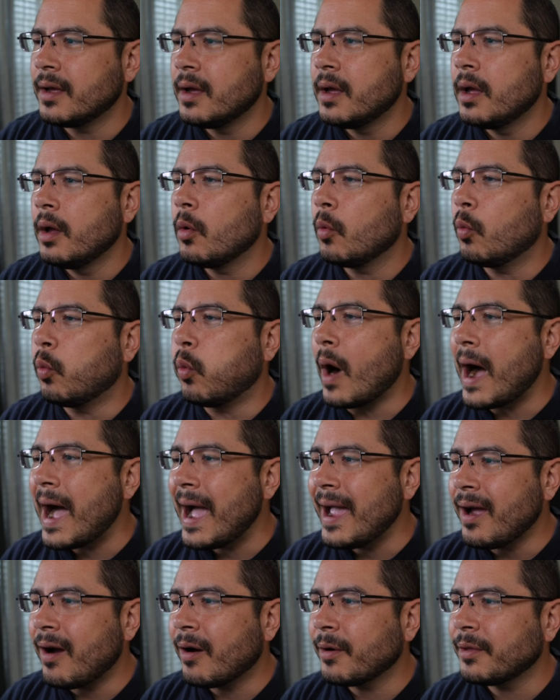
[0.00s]
and that's
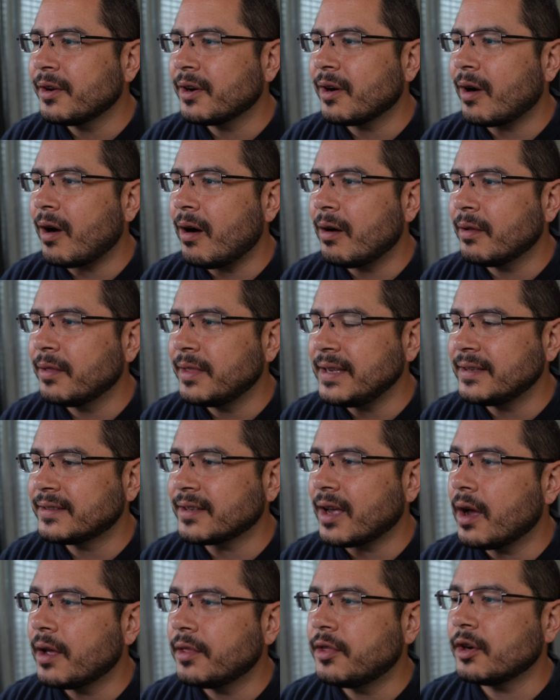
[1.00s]
only if you
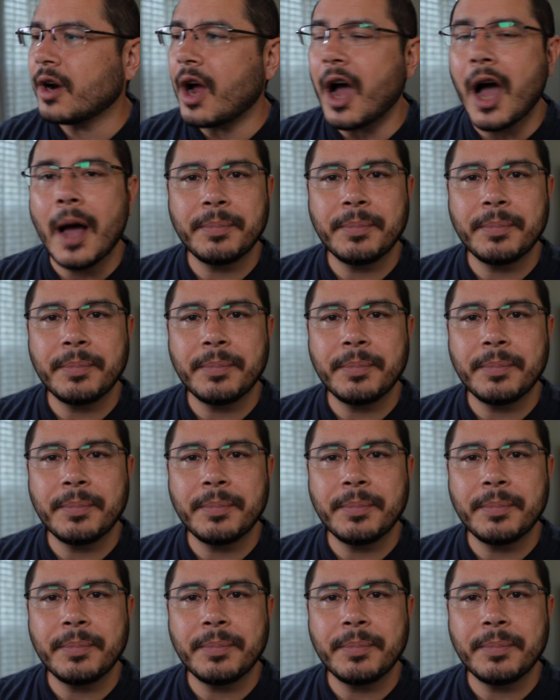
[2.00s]
choose the correct